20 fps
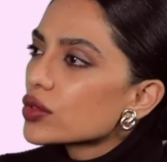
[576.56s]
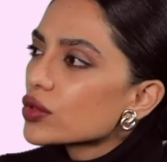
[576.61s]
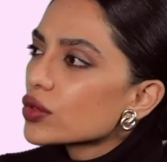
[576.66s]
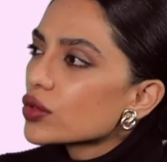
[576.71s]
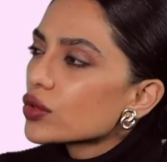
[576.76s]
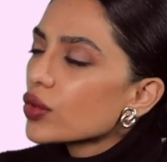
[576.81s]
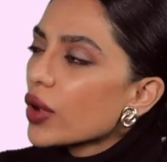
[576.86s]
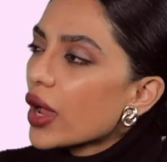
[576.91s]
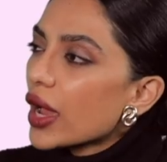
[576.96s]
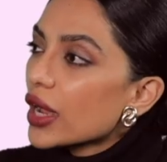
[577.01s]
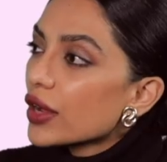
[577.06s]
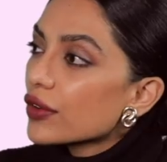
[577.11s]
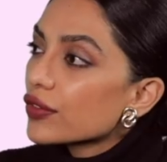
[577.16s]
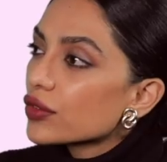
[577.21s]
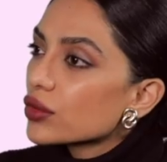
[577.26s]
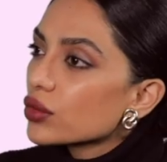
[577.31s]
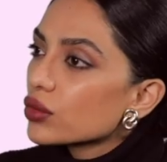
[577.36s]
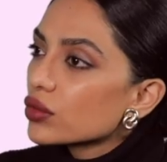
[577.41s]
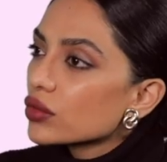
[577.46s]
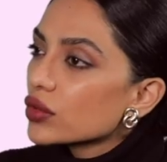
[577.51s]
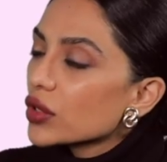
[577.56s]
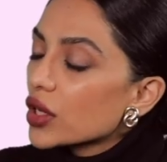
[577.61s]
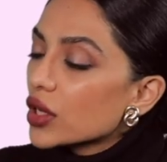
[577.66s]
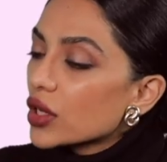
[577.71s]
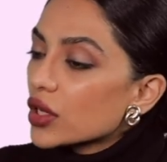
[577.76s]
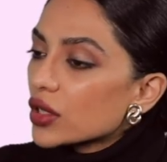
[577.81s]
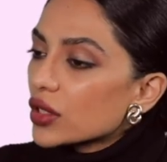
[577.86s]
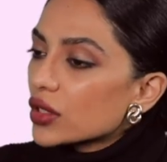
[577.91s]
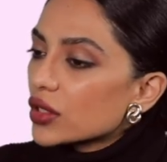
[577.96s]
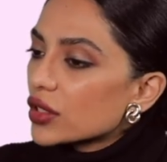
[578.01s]
So to have to
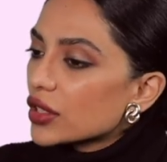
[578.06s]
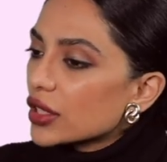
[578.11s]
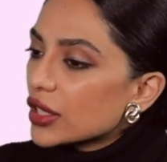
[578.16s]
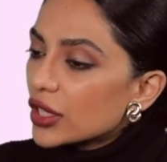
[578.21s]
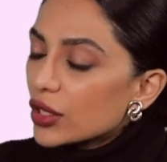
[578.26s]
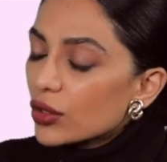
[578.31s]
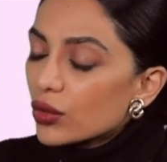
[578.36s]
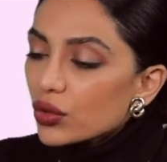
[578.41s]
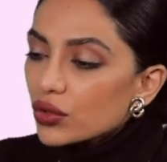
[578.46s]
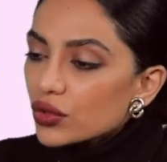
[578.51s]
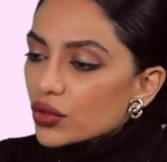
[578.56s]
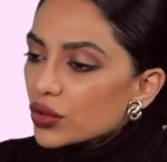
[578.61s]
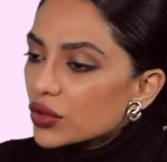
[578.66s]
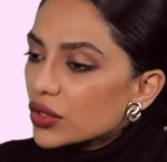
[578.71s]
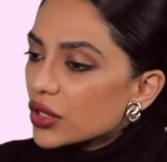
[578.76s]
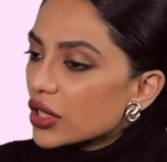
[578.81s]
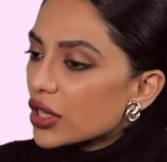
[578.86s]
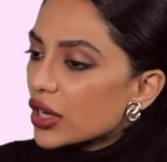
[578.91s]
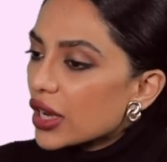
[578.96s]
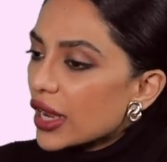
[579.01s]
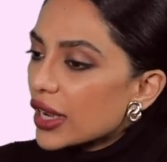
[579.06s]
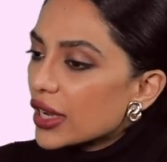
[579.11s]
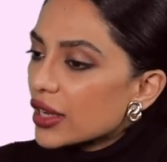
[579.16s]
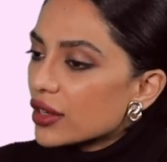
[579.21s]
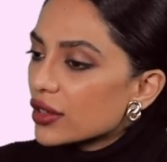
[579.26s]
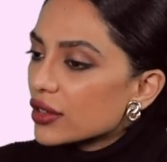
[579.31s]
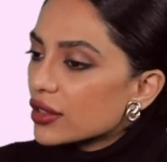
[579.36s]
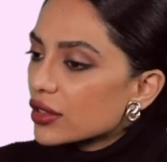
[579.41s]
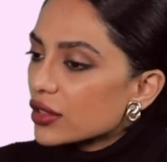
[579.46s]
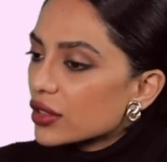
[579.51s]
really go through the
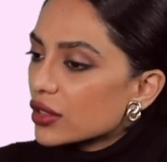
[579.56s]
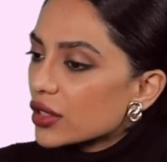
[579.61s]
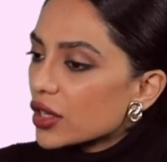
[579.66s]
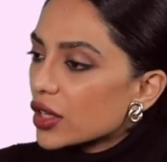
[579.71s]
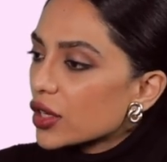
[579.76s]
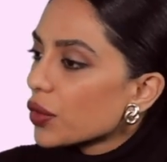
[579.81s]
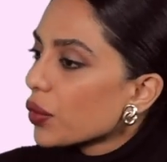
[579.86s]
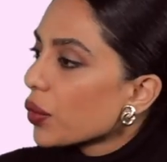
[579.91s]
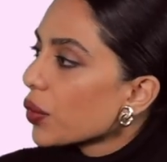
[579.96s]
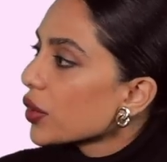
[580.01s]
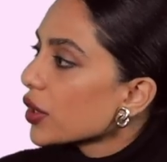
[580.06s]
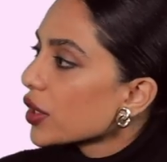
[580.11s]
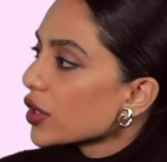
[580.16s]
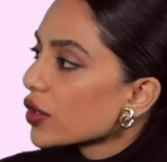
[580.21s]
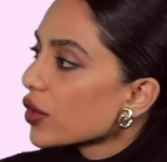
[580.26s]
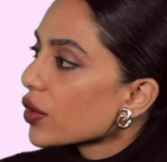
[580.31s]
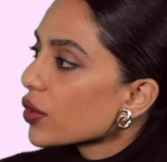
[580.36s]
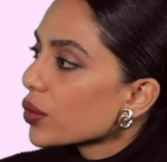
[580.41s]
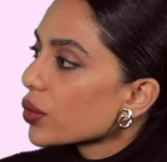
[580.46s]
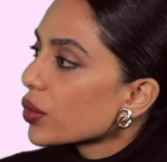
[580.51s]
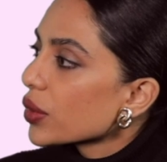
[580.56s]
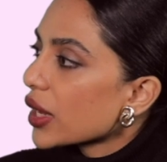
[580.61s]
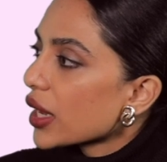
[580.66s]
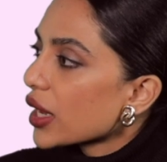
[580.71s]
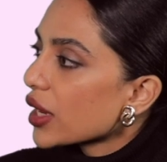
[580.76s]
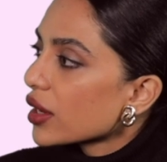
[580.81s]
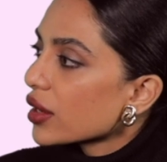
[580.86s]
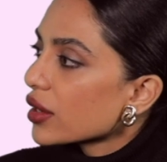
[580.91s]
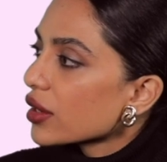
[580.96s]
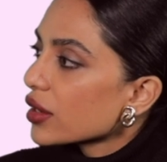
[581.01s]
grind alone in your own
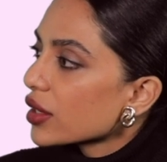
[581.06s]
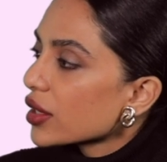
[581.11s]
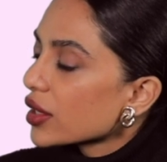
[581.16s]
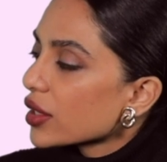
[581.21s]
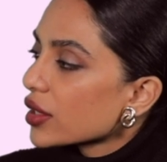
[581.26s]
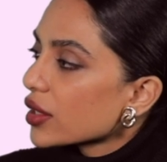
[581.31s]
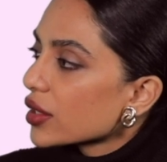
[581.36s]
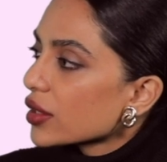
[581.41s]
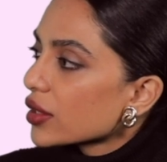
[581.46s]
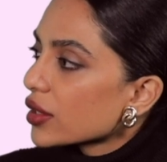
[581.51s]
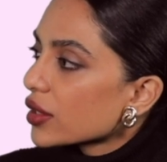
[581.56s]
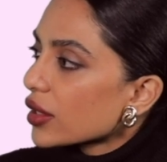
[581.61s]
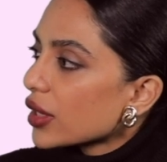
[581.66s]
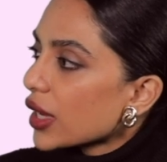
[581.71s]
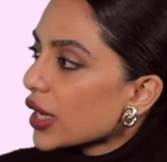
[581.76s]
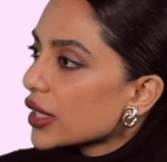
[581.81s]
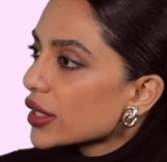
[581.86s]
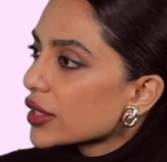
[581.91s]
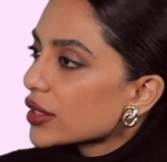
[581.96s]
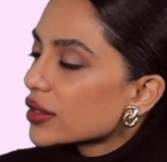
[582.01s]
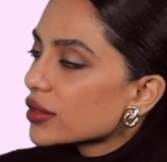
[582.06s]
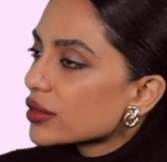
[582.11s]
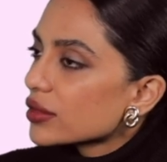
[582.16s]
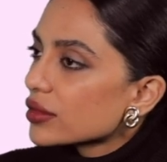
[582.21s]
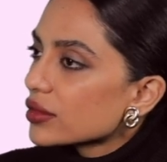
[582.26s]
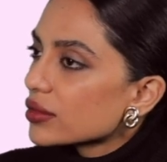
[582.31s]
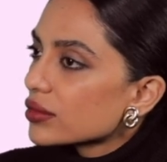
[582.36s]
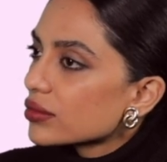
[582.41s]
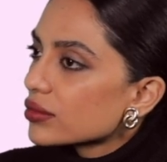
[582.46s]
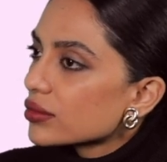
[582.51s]
head and
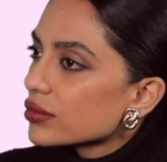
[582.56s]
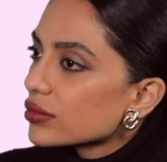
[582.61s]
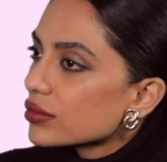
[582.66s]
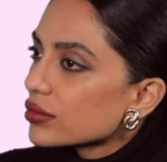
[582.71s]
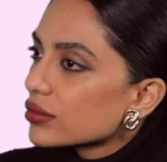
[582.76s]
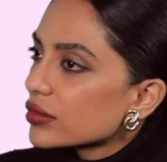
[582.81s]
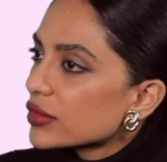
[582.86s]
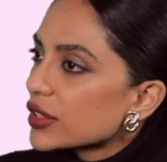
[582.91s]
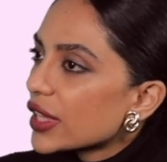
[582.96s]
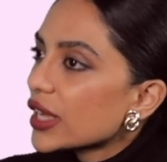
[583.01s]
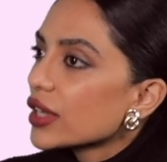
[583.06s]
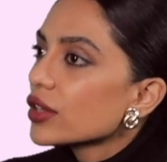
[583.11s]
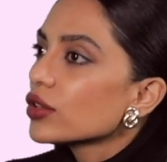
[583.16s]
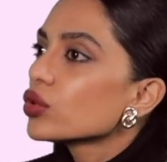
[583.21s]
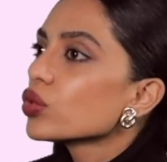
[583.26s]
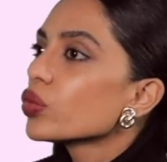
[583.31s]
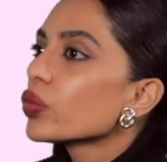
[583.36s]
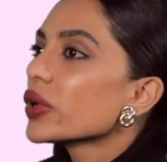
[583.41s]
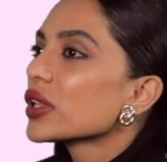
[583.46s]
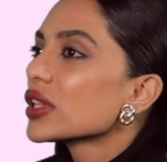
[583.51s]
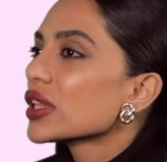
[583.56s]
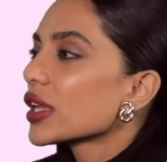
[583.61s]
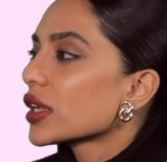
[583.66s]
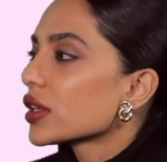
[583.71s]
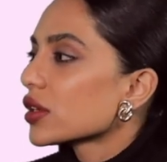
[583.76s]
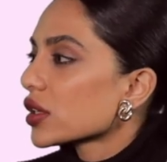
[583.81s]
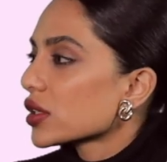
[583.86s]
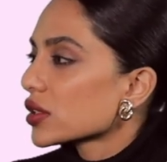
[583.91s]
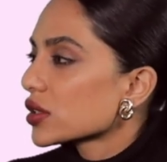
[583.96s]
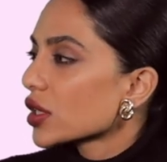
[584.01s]
then to win
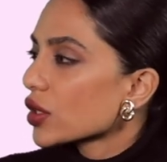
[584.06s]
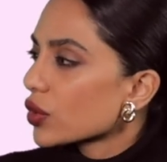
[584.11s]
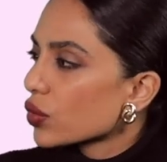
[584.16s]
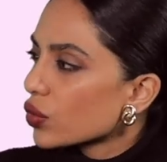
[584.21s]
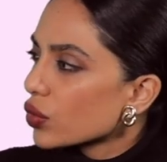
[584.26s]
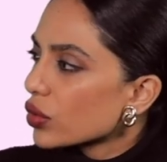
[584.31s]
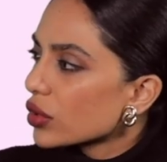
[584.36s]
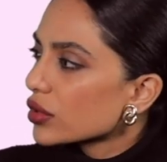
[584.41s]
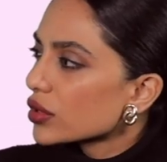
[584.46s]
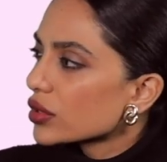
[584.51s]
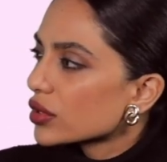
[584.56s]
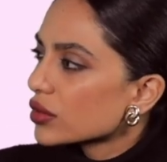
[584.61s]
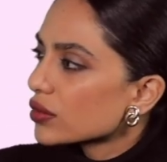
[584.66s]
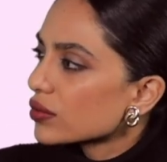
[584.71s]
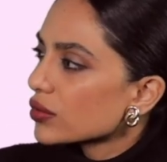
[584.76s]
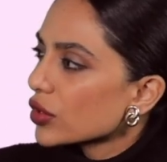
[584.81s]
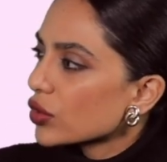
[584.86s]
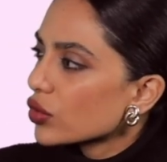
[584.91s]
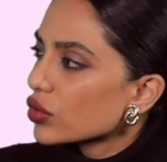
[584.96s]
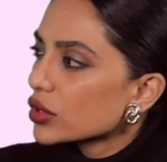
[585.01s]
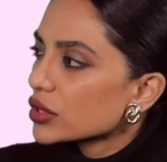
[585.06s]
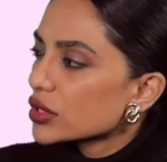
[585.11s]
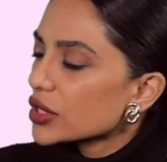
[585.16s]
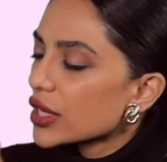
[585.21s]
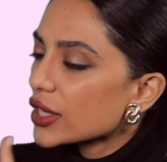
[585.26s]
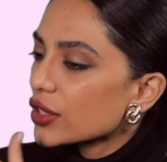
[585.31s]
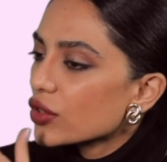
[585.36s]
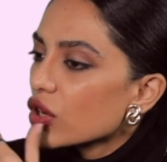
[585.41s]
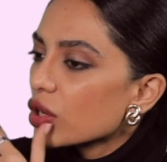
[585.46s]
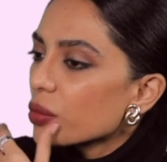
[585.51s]
their trust, that whole you know, it's
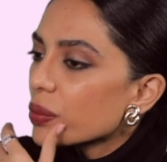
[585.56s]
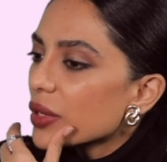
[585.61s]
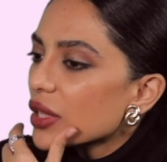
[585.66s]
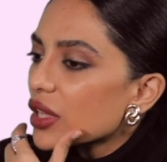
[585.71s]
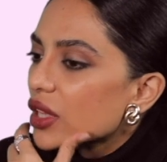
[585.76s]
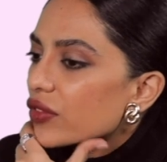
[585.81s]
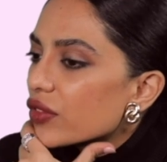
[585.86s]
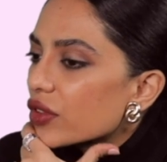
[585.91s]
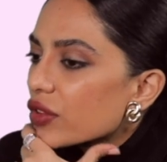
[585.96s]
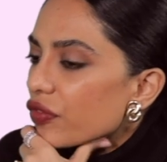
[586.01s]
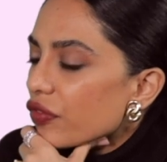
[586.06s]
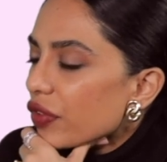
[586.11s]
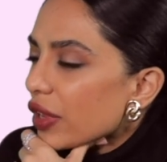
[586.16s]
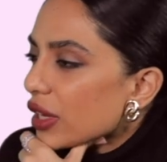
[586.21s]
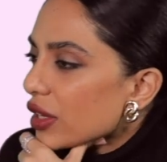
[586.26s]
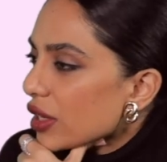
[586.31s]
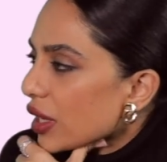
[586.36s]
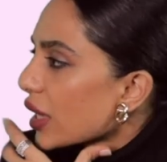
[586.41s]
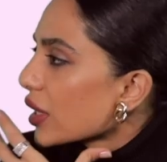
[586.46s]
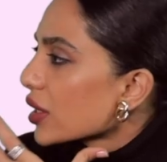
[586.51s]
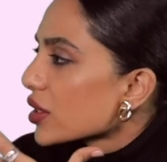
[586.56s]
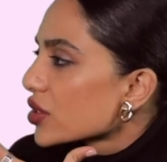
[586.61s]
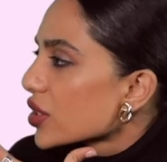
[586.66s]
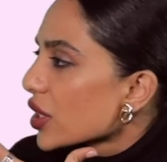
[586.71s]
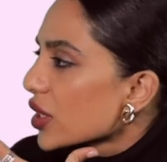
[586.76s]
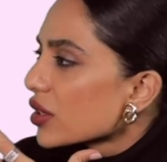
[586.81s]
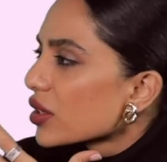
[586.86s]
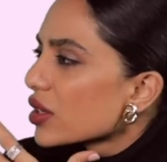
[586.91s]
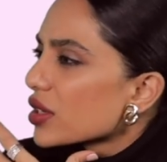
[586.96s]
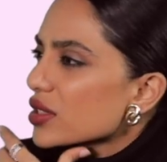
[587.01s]
like not being given a fair trial in
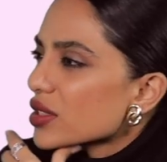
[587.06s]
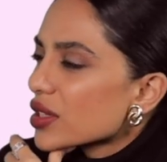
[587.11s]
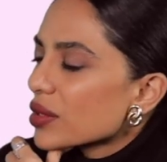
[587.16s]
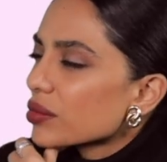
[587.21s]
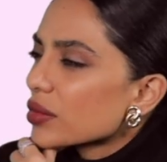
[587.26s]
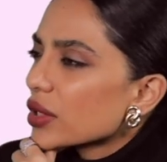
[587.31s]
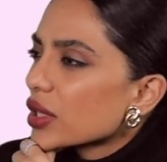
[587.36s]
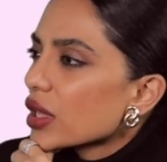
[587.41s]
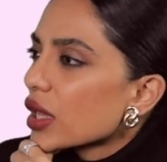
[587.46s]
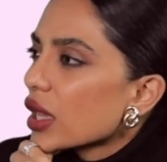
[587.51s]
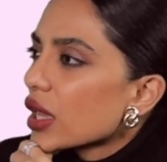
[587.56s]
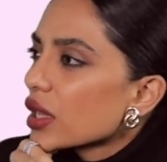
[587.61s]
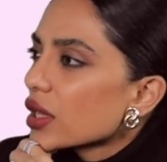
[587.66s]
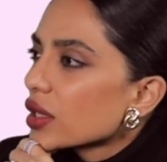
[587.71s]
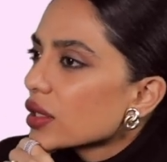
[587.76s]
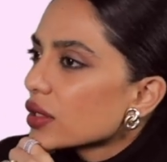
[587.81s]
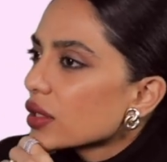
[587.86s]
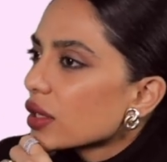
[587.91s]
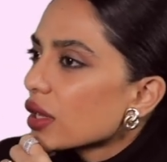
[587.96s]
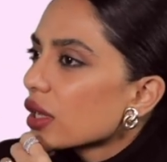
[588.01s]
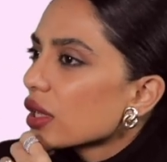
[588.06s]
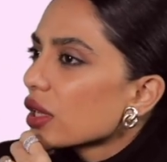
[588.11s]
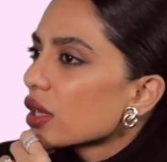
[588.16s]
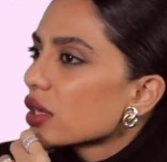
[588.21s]
general is something I, I